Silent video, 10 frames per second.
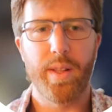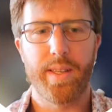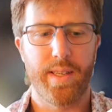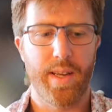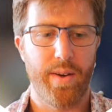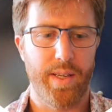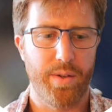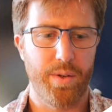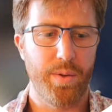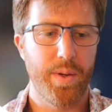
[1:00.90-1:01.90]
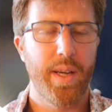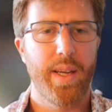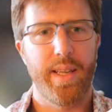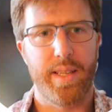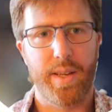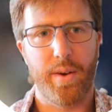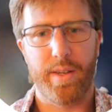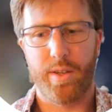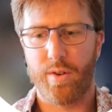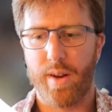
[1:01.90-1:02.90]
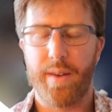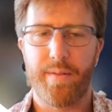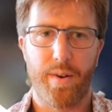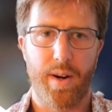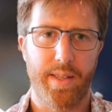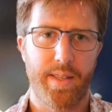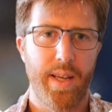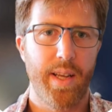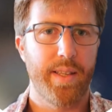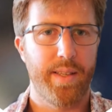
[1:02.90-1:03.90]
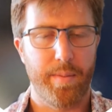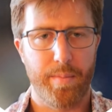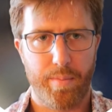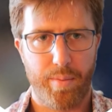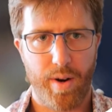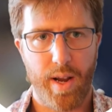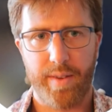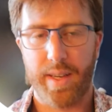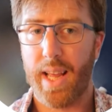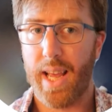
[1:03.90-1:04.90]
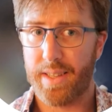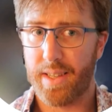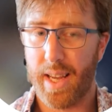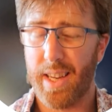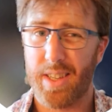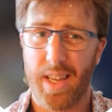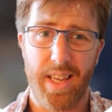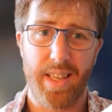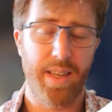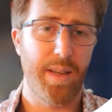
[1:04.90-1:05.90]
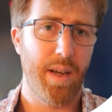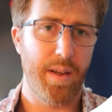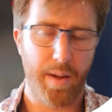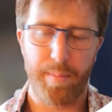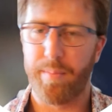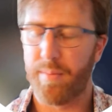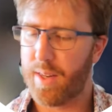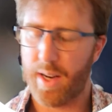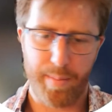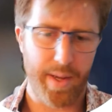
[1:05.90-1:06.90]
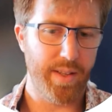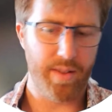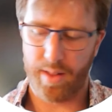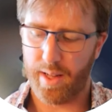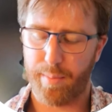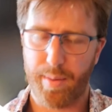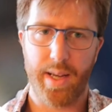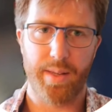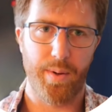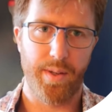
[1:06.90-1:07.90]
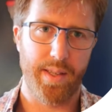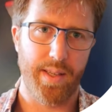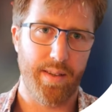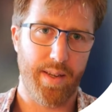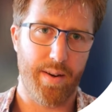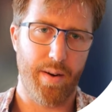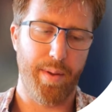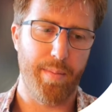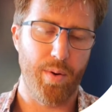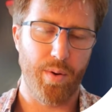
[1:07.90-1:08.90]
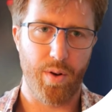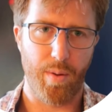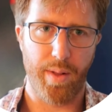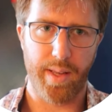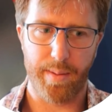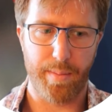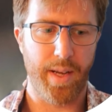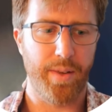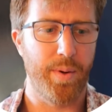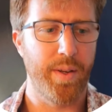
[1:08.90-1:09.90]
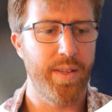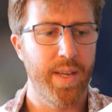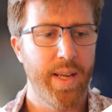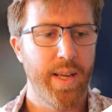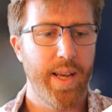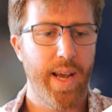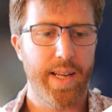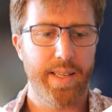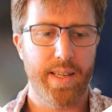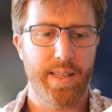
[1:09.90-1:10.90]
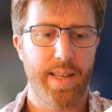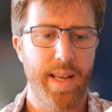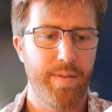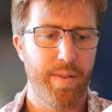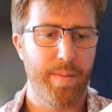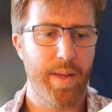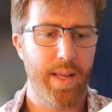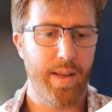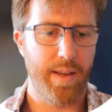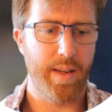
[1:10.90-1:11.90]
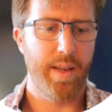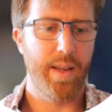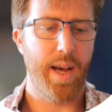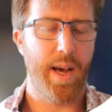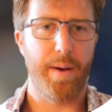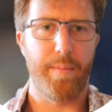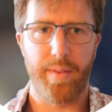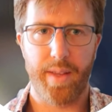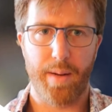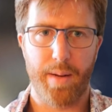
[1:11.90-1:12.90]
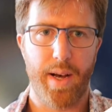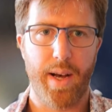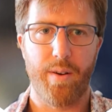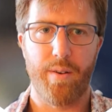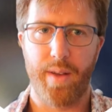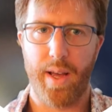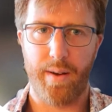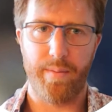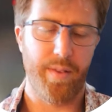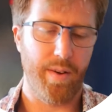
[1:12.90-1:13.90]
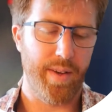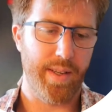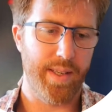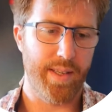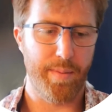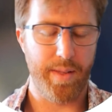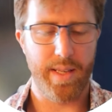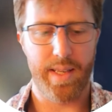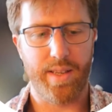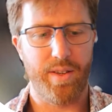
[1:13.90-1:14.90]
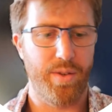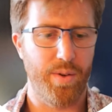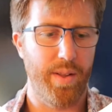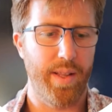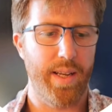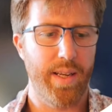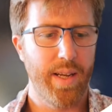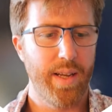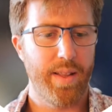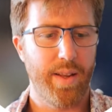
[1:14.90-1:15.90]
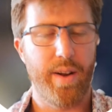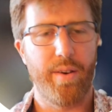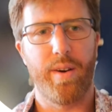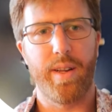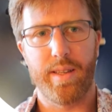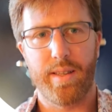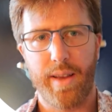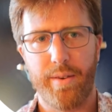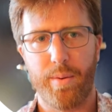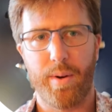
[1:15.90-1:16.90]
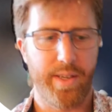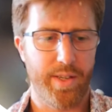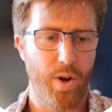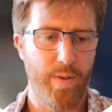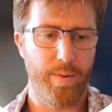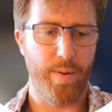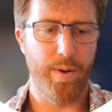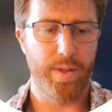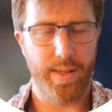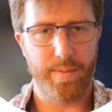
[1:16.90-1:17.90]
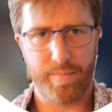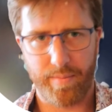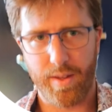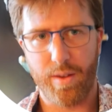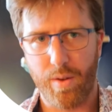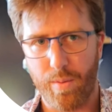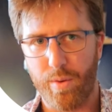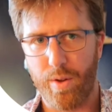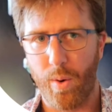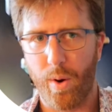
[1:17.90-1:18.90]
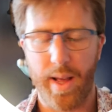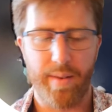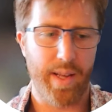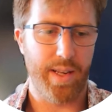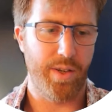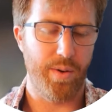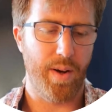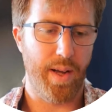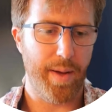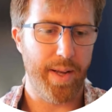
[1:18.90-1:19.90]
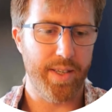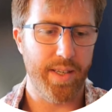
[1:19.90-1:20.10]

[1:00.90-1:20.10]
is going to do is it's going to create for us some private SSH keys that are basically like passwords that are a bit more complex than passwords, and it's going to save them in a part of our system. In this case, you saw in that I'd already saved one and just overwrote it. You won't have that issue, I imagine.